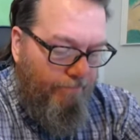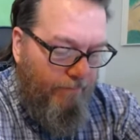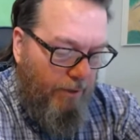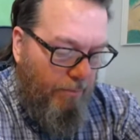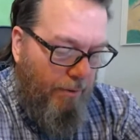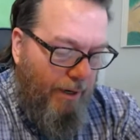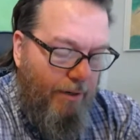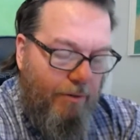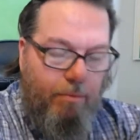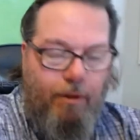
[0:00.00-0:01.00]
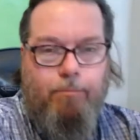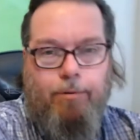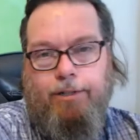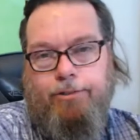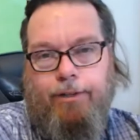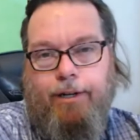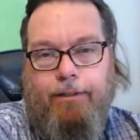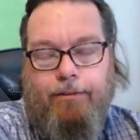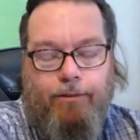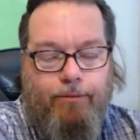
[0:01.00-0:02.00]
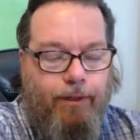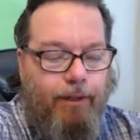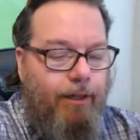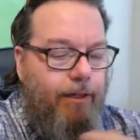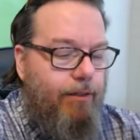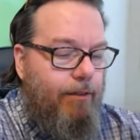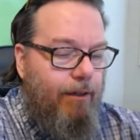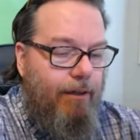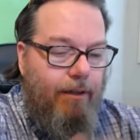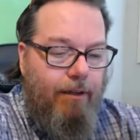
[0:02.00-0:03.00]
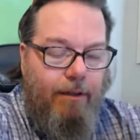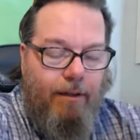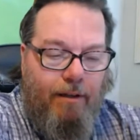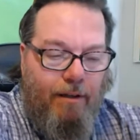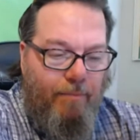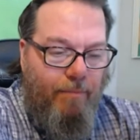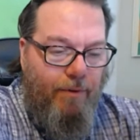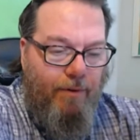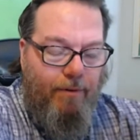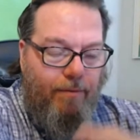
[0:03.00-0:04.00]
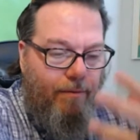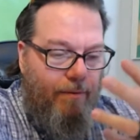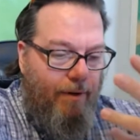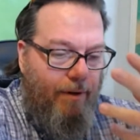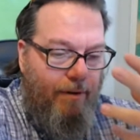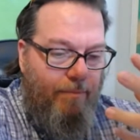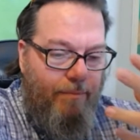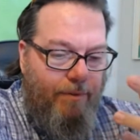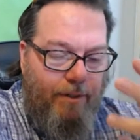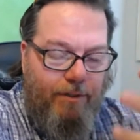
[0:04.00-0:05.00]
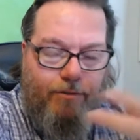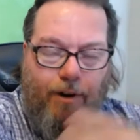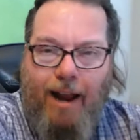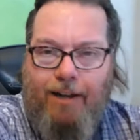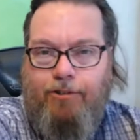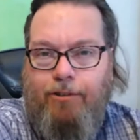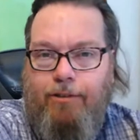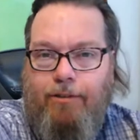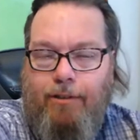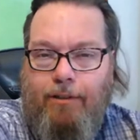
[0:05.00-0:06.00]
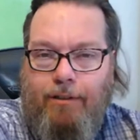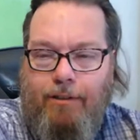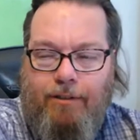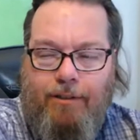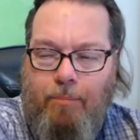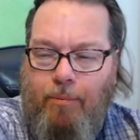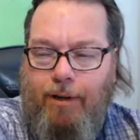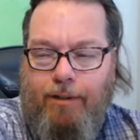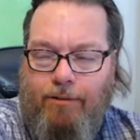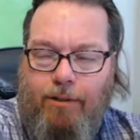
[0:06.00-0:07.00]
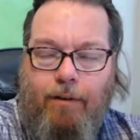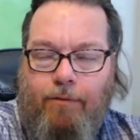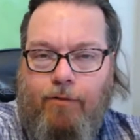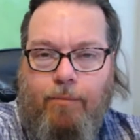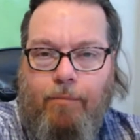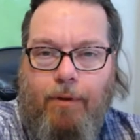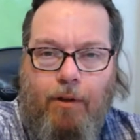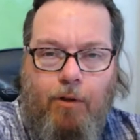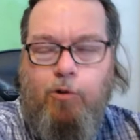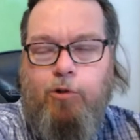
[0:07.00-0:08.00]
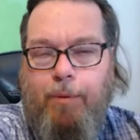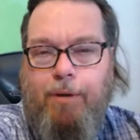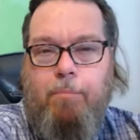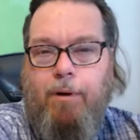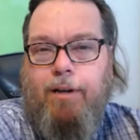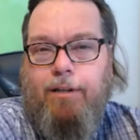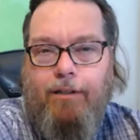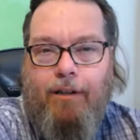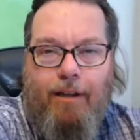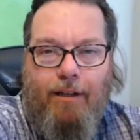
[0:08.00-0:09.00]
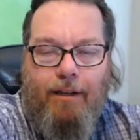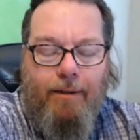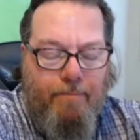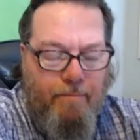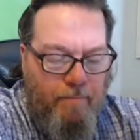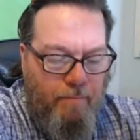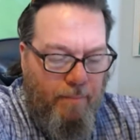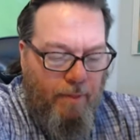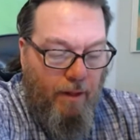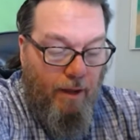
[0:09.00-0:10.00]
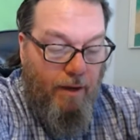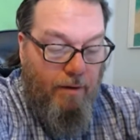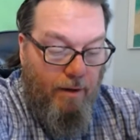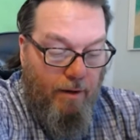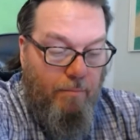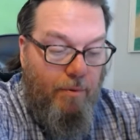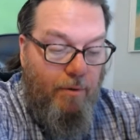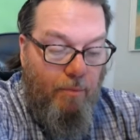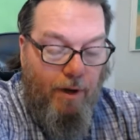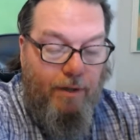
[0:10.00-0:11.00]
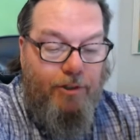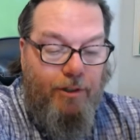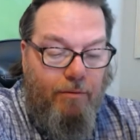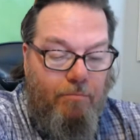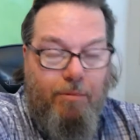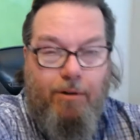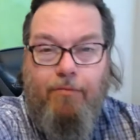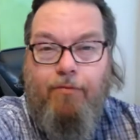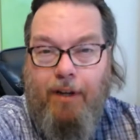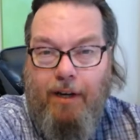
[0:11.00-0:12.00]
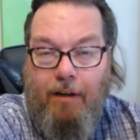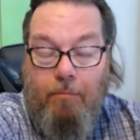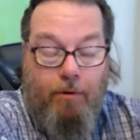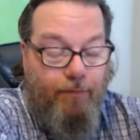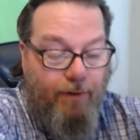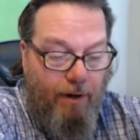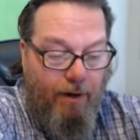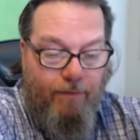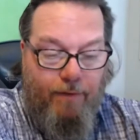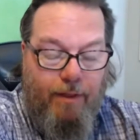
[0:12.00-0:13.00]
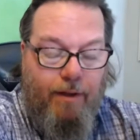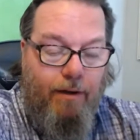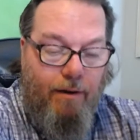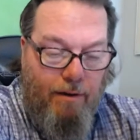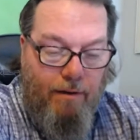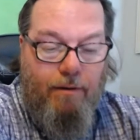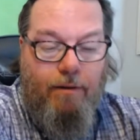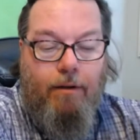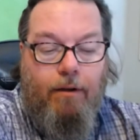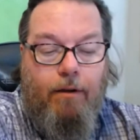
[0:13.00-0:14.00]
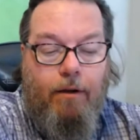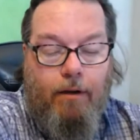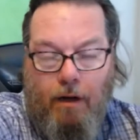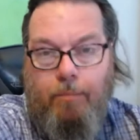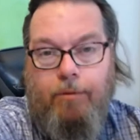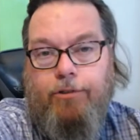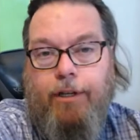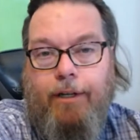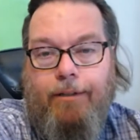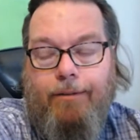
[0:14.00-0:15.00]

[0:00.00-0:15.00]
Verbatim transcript: to bring your blood pressure down, to release um, your uh, distractions, the, the separate yourselves from who's been bugging you lately. And, and bird watching, bird feeding, bird photography, they all accomplished that.